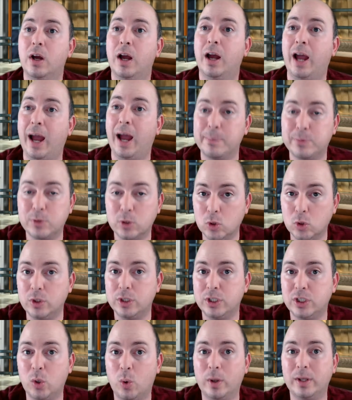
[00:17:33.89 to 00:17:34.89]
absolutely
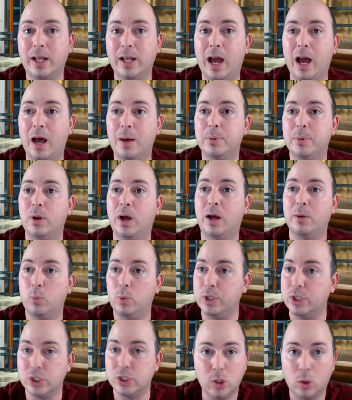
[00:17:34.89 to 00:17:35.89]
is going to happen. We
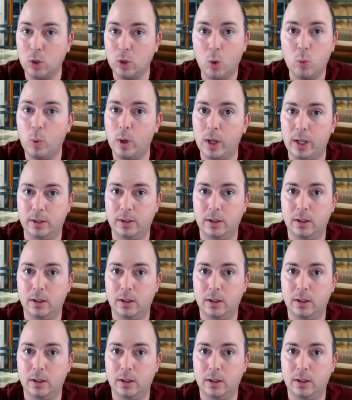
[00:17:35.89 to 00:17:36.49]
just don't know when.